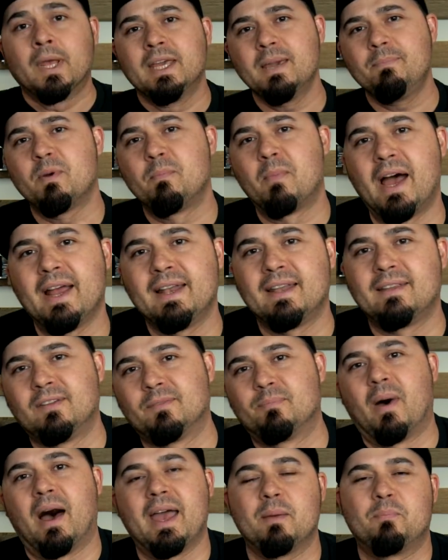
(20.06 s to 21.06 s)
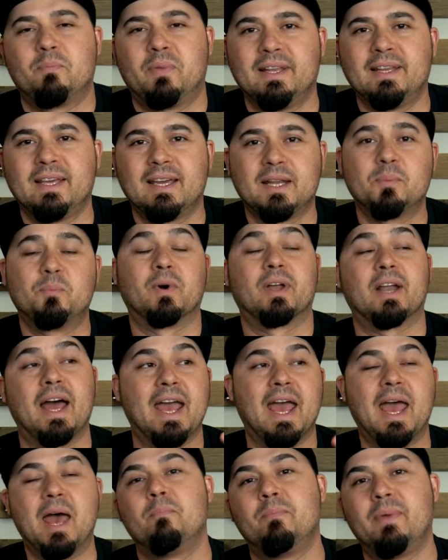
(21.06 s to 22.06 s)
Keep in mind, this is my opinion, but I
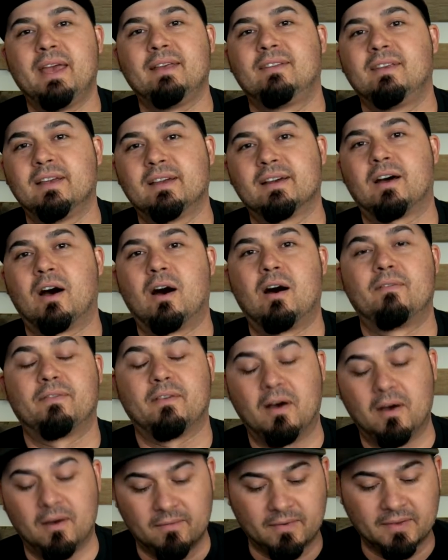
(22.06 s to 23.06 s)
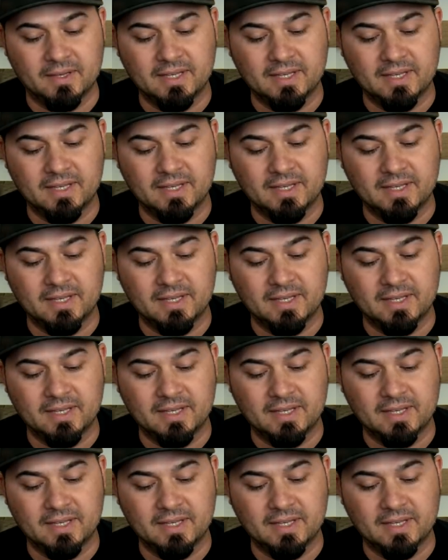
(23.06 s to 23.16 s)
am basing it off of